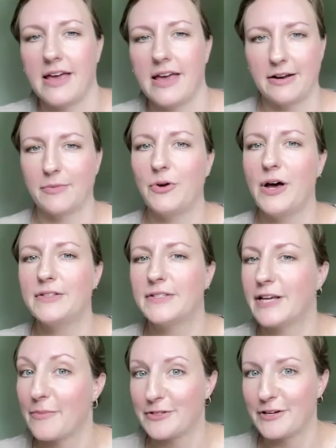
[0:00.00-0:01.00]

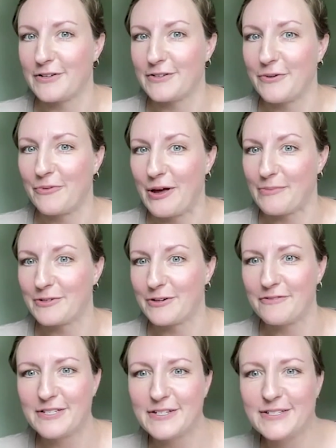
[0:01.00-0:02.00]
AWS, Amazon Web
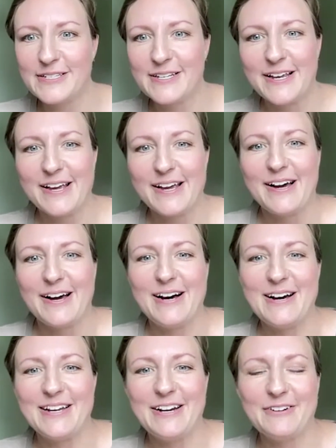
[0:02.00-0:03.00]
Services,
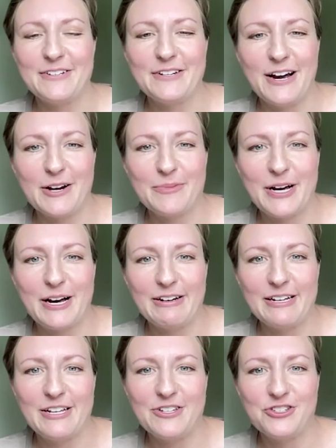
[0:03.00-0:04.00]
here to talk
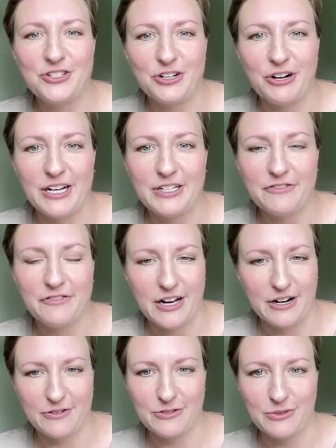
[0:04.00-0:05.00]
about his journey to
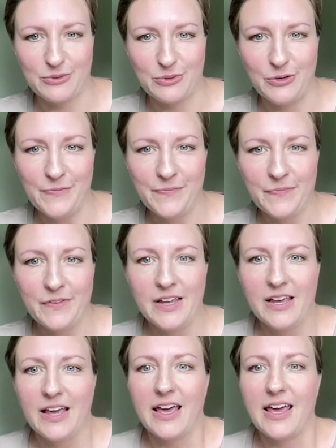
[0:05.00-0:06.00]
Flatiron School
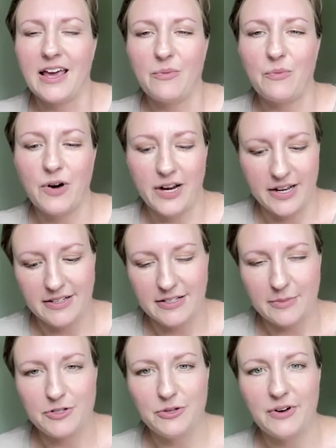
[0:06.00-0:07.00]
and what he's
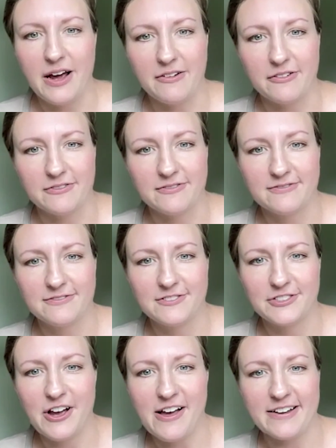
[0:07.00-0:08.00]
up to now.
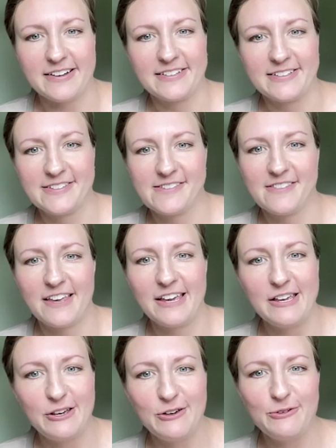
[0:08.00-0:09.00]
John,
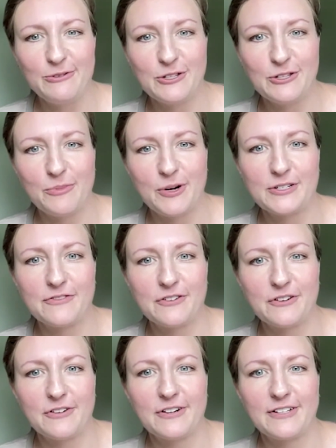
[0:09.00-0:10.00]
thank you so much
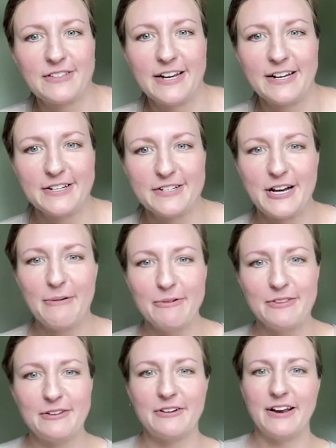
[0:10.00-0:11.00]
for letting us chat
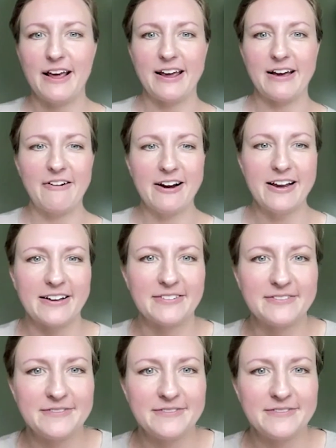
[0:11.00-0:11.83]
with you today. How are you?